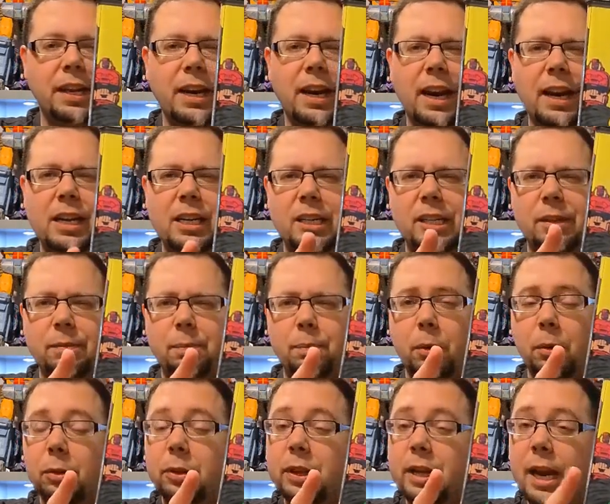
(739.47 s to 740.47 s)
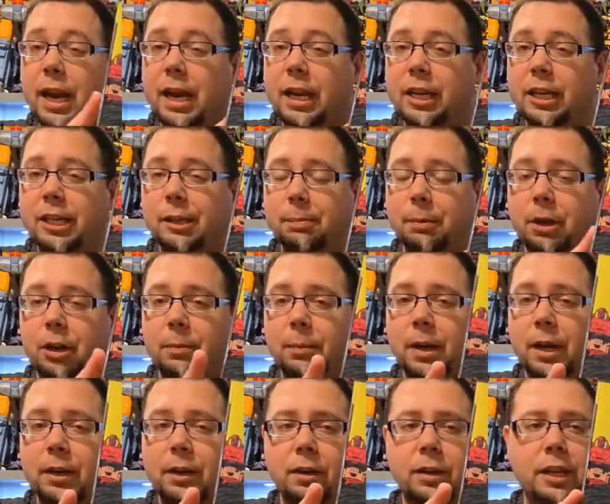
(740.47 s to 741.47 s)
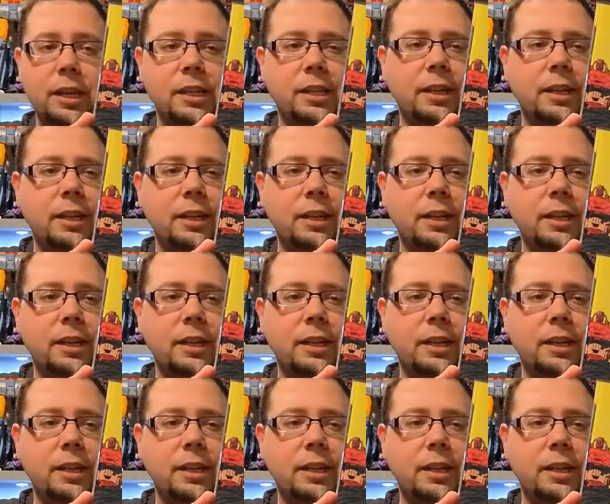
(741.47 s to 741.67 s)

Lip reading: it has both the 80s Spider-Man and the late